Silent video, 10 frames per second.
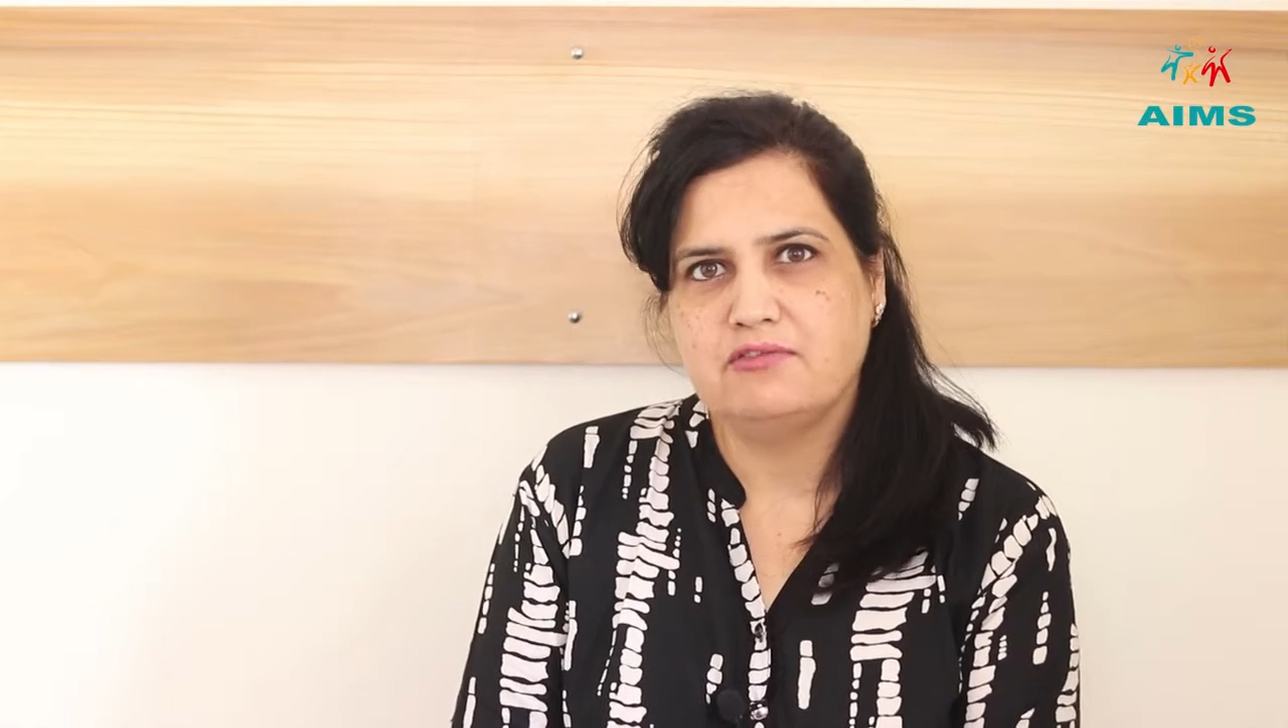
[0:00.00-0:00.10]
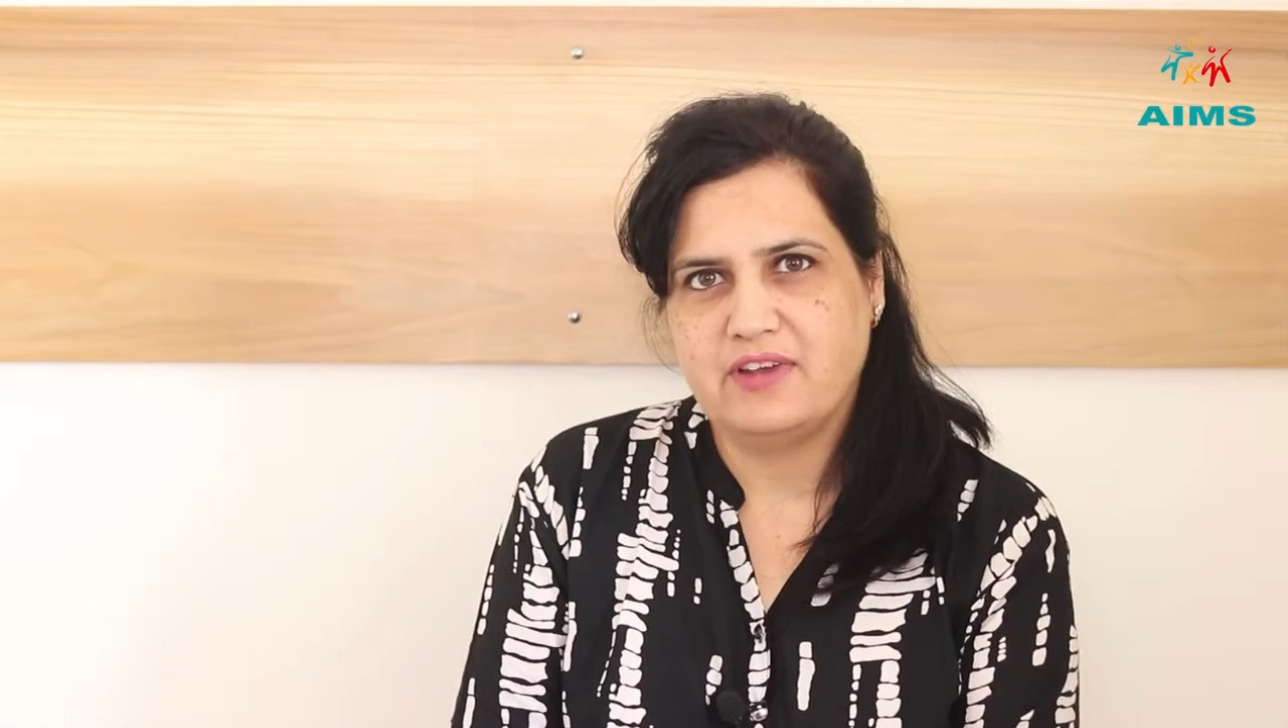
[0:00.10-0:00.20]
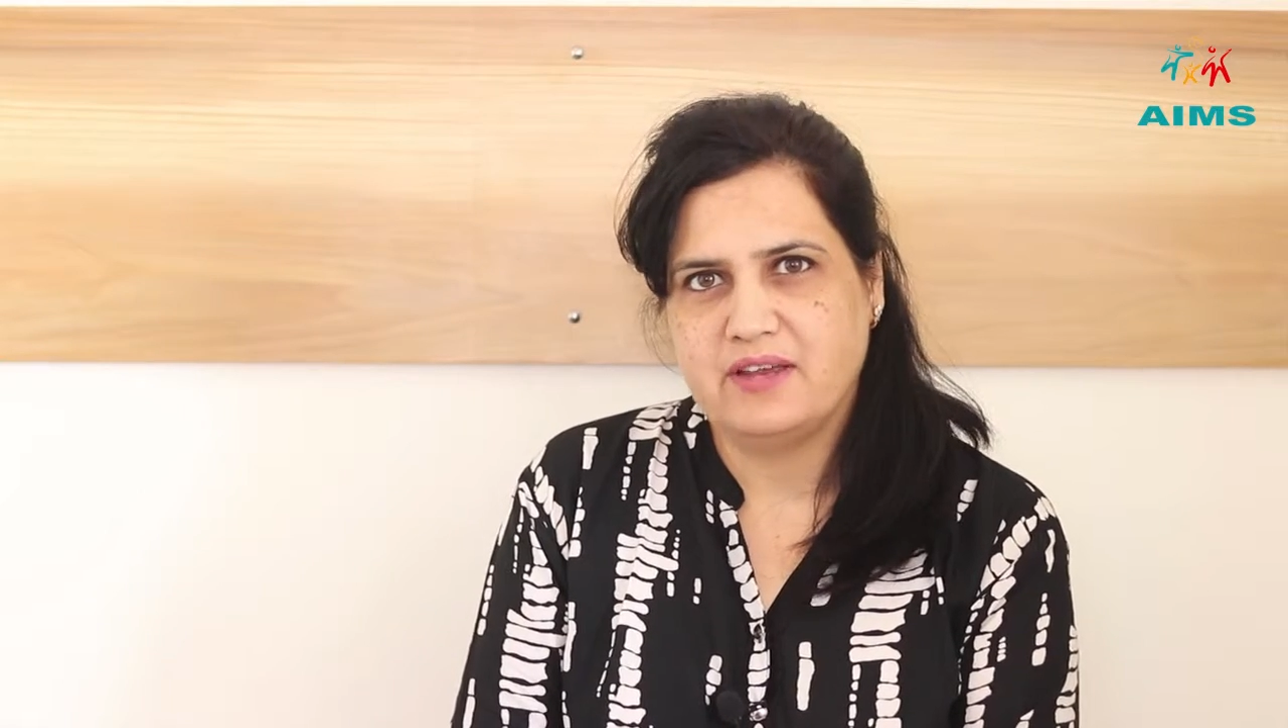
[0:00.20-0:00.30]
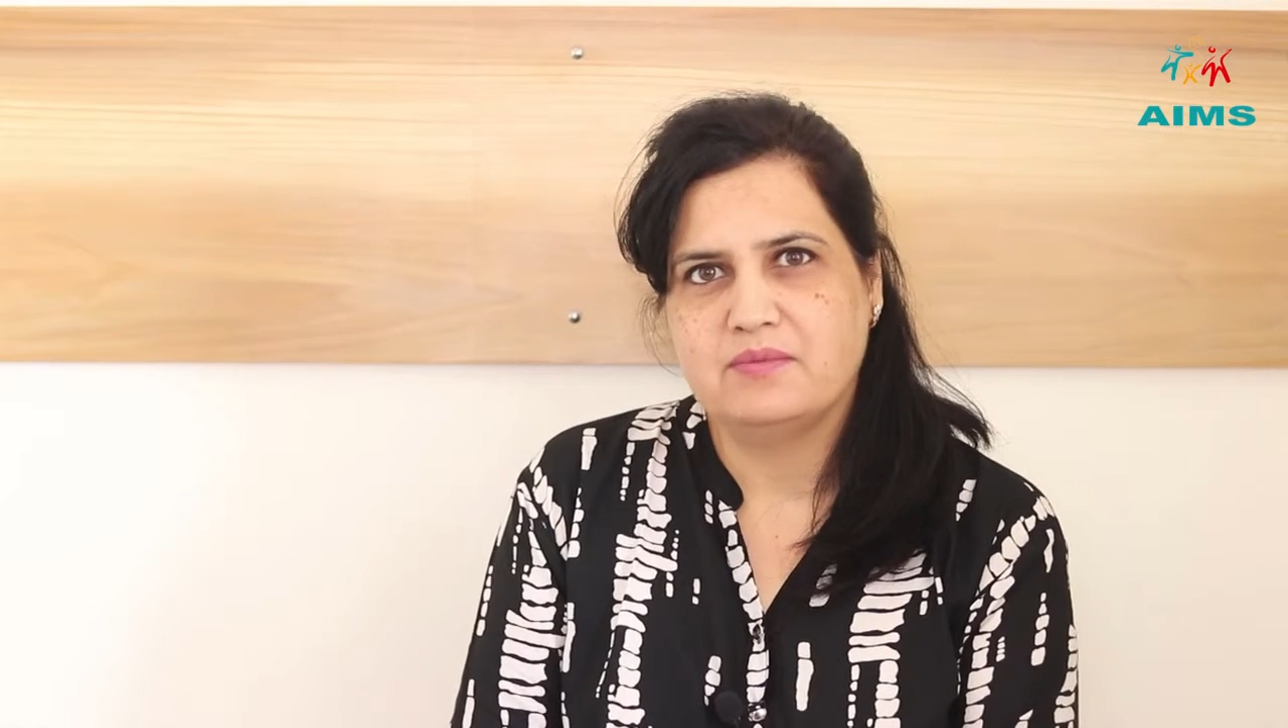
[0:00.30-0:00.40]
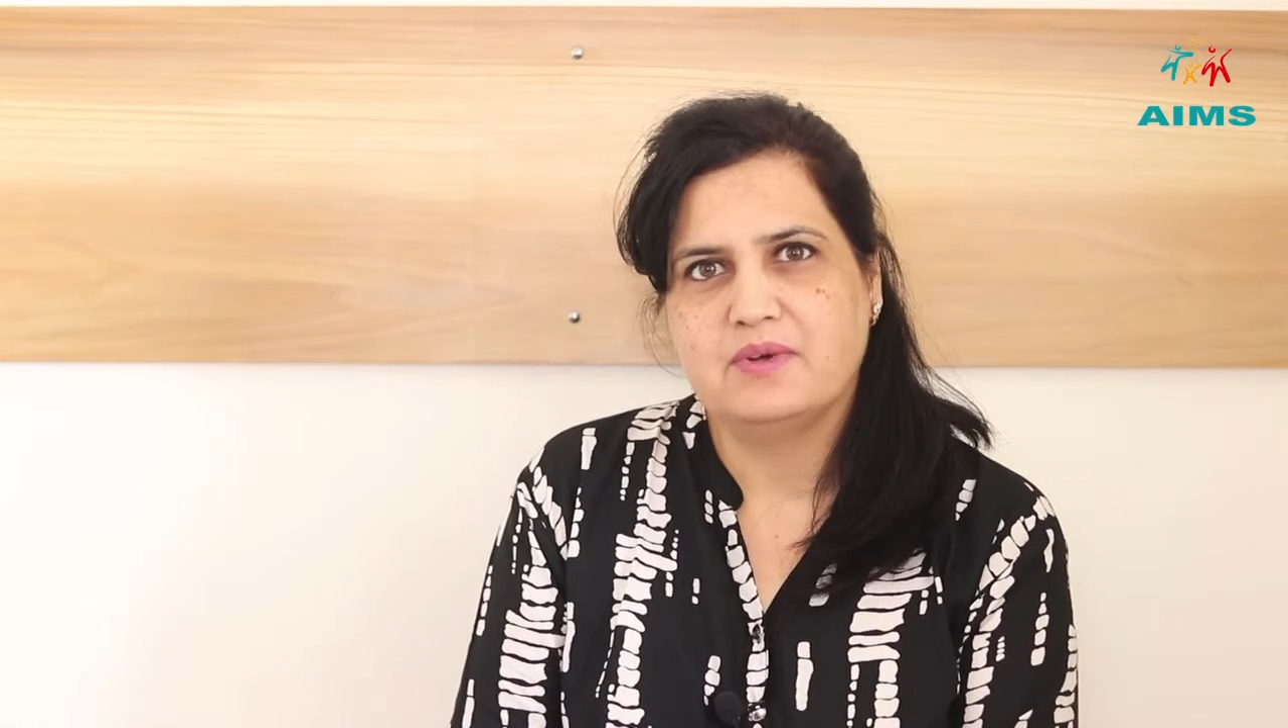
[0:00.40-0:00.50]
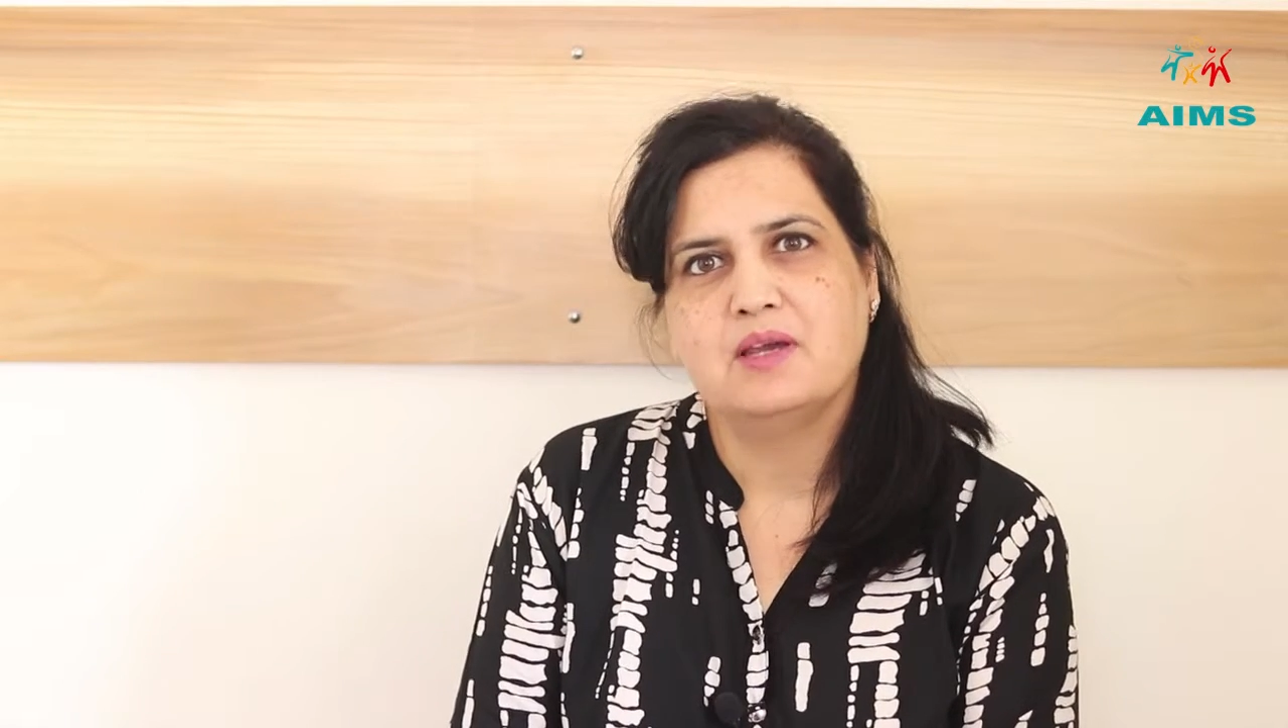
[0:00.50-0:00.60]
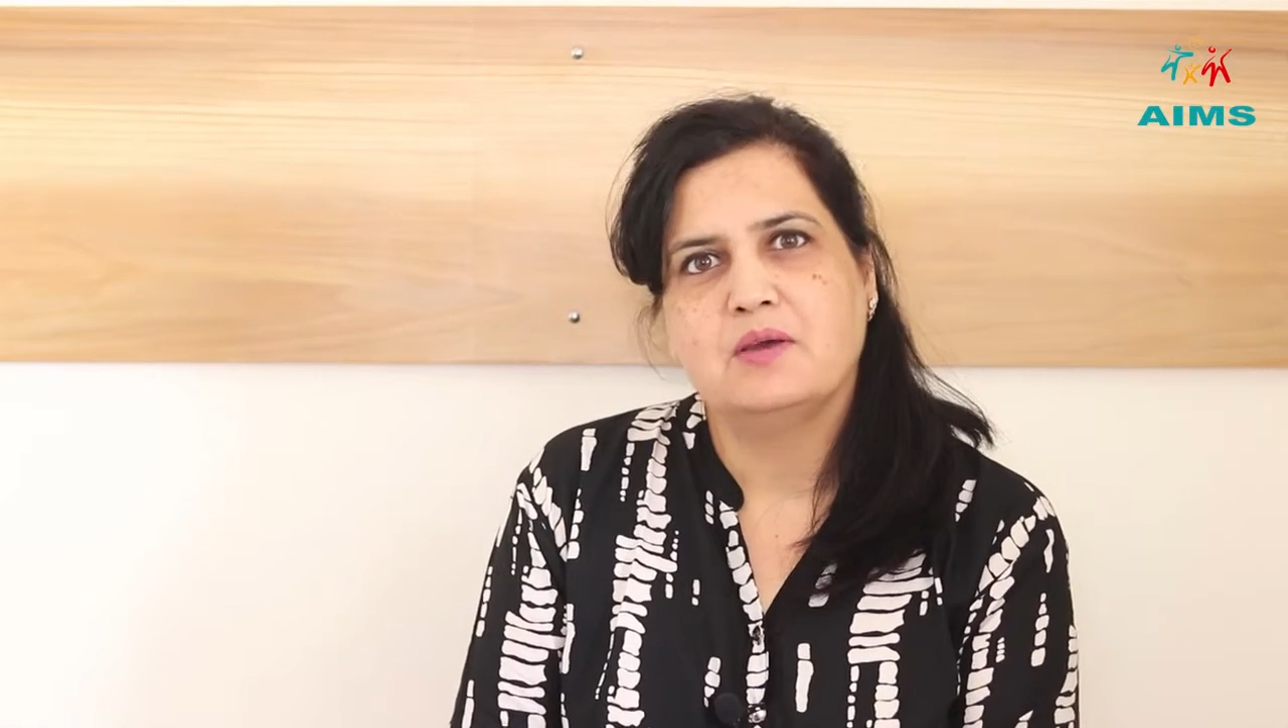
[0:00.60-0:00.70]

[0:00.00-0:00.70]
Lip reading: of Feb,